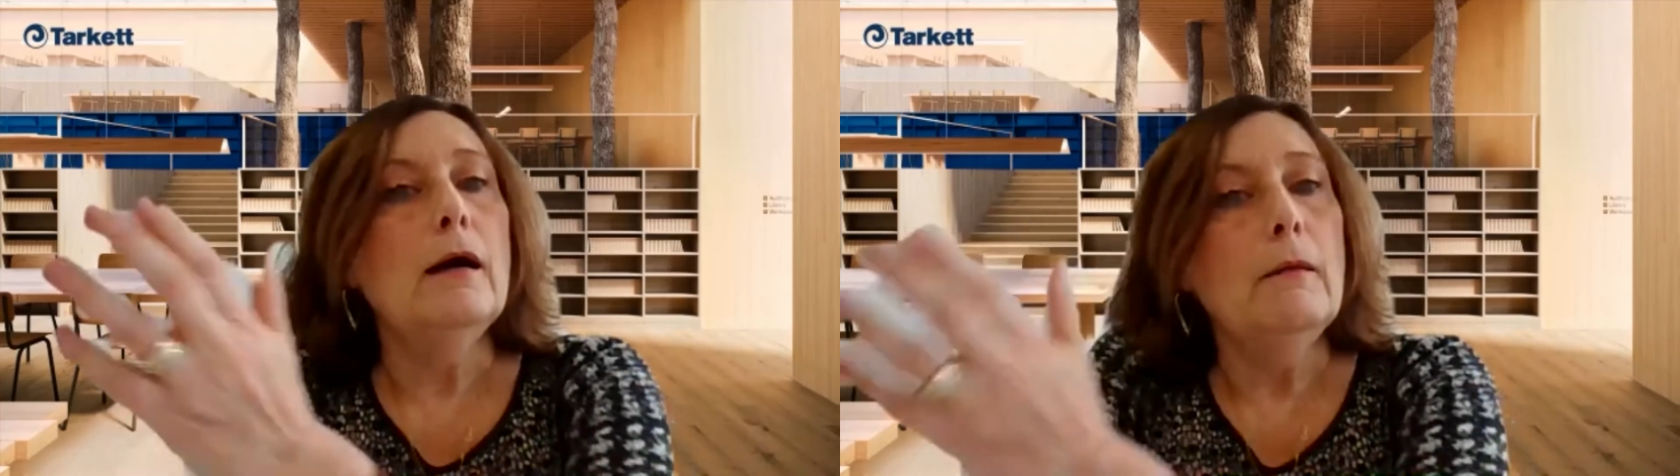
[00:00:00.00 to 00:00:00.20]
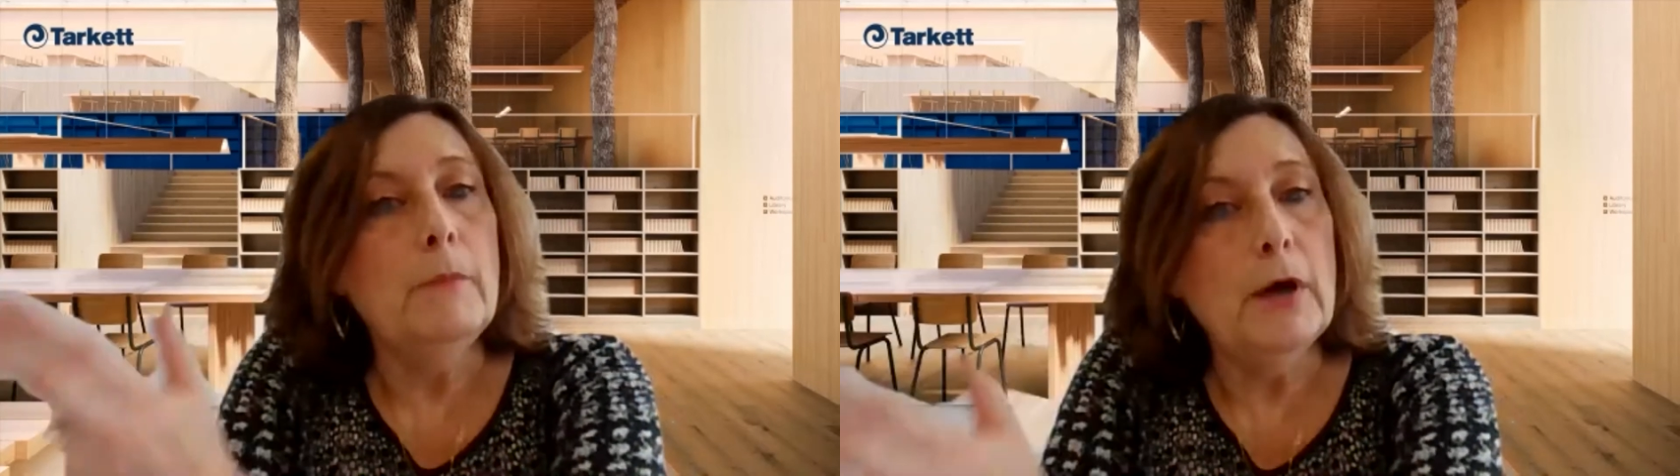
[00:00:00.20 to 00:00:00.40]

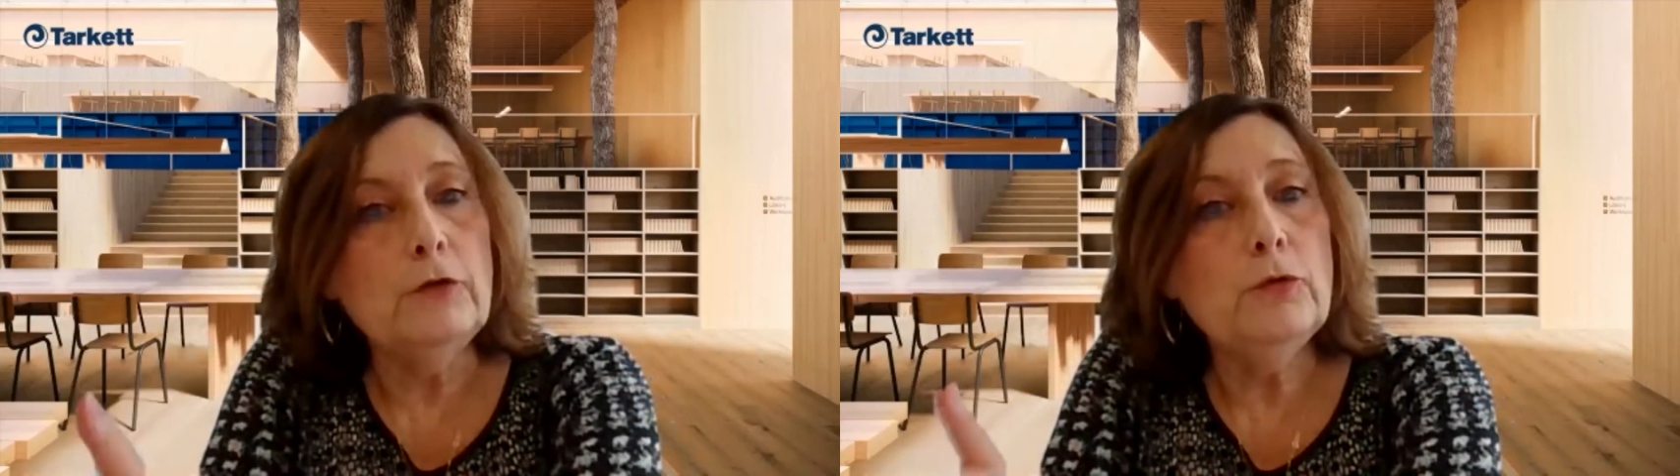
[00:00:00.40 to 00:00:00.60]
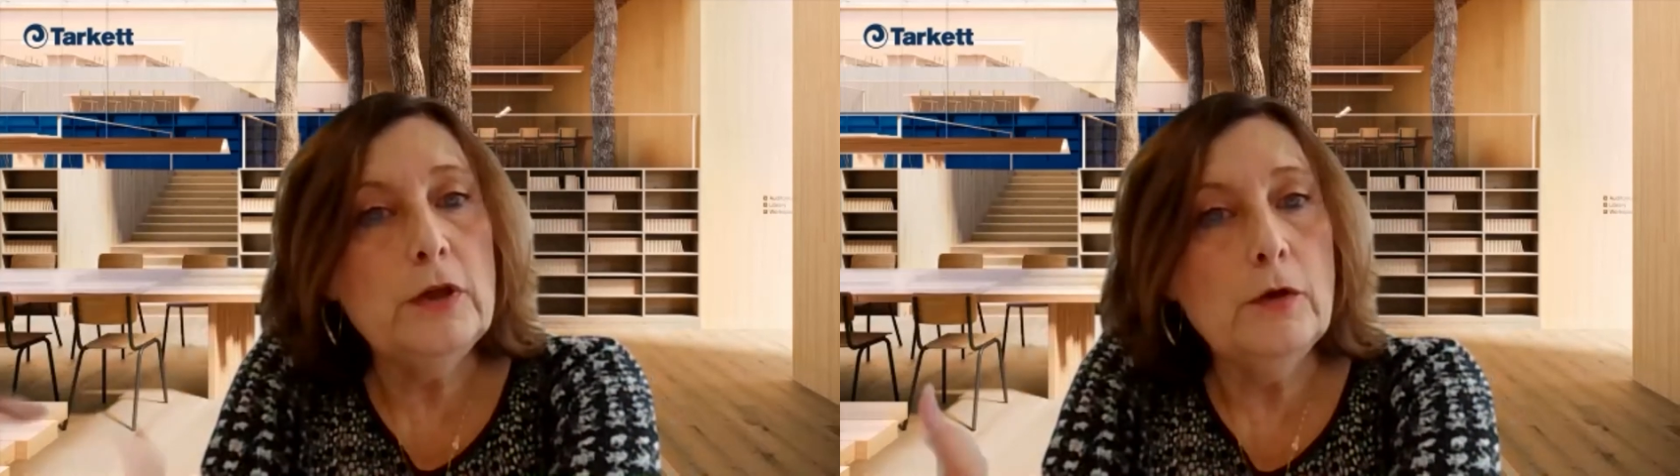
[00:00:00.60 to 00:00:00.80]

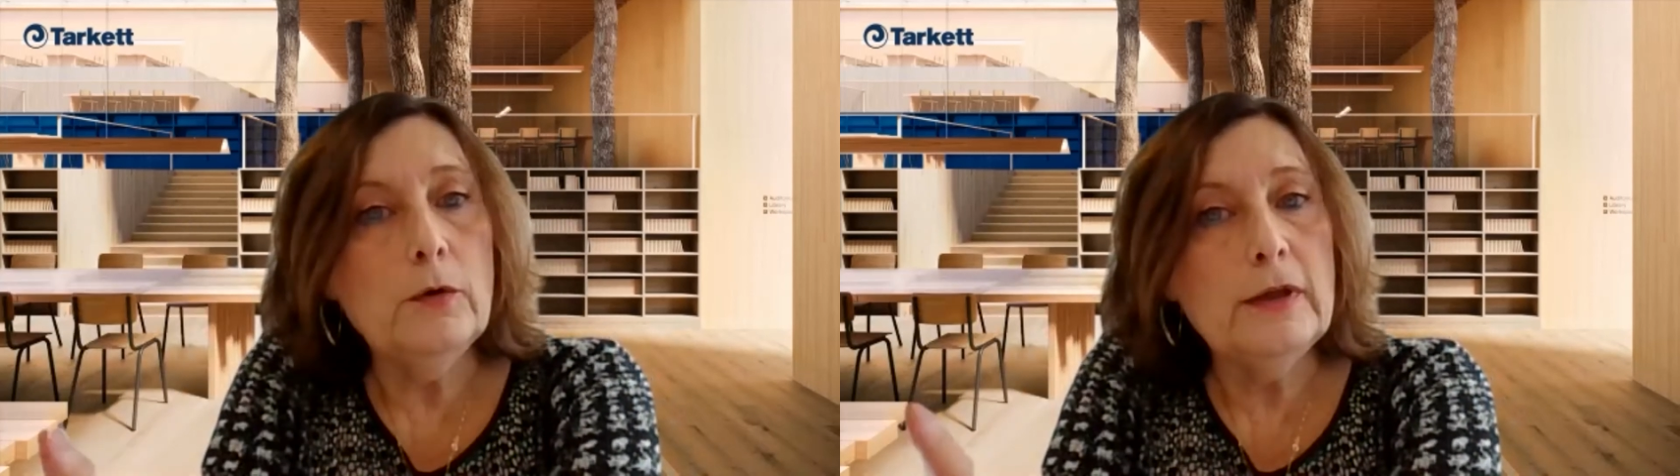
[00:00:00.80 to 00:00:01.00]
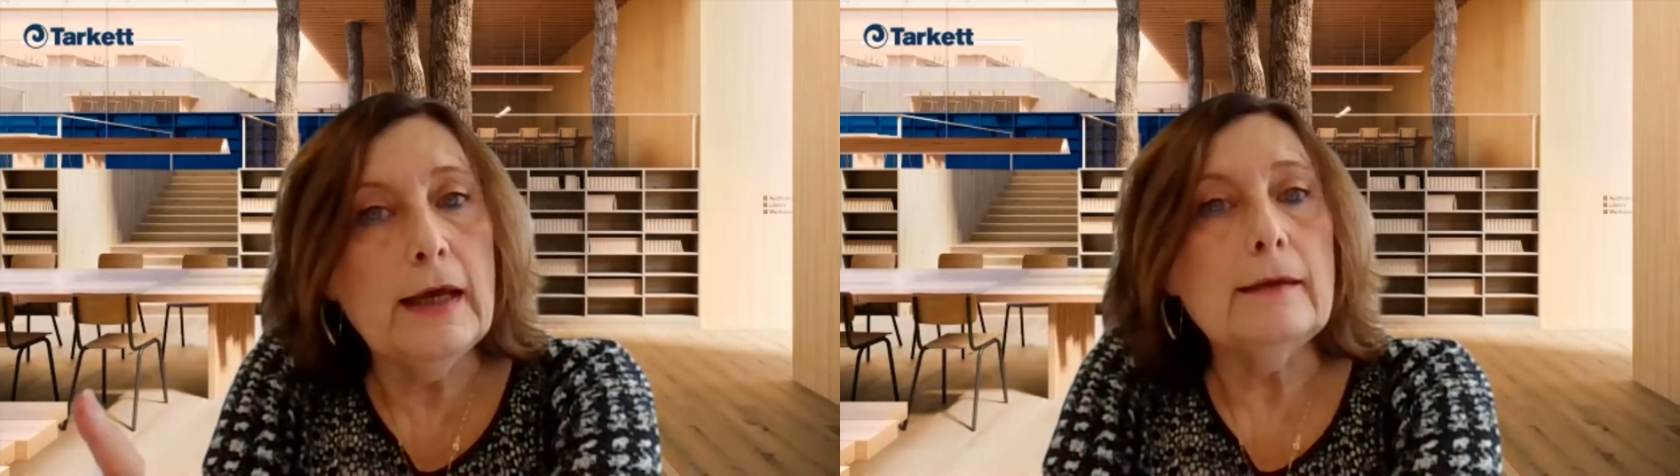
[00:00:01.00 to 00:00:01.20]
but we
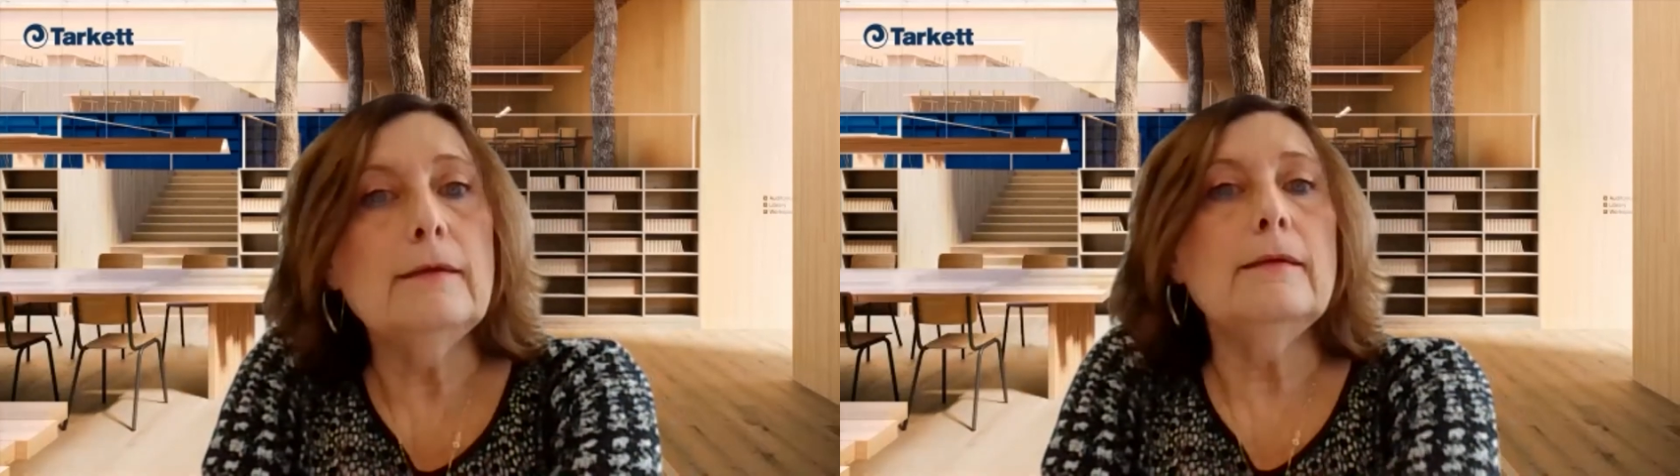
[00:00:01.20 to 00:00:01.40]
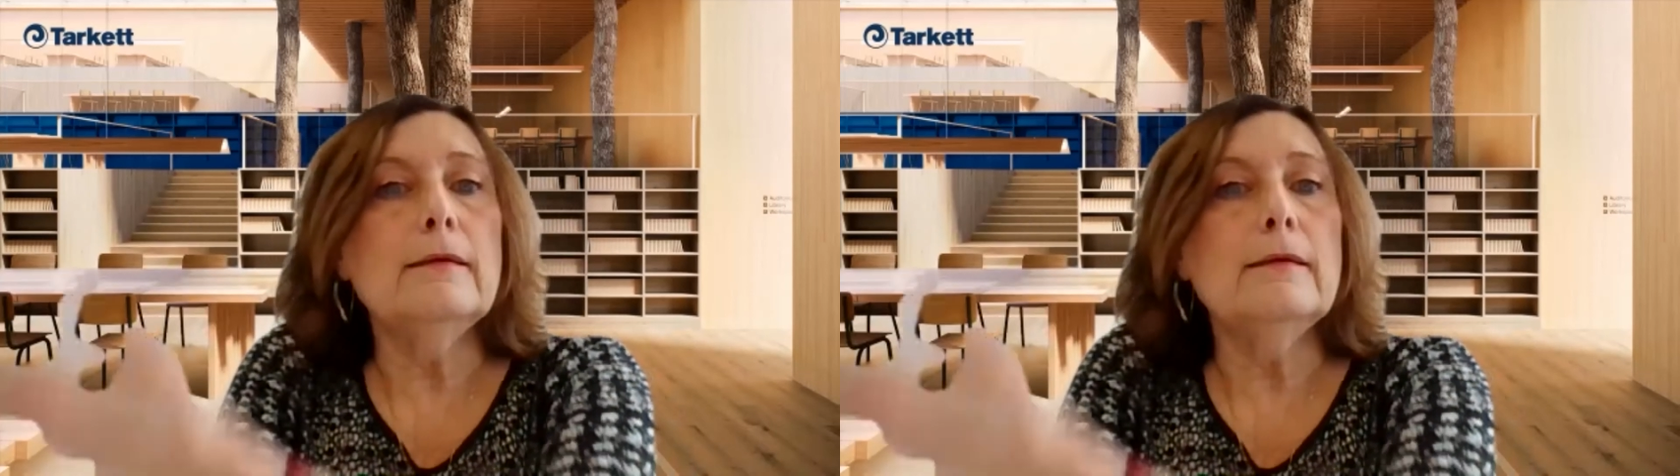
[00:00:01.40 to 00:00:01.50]
know that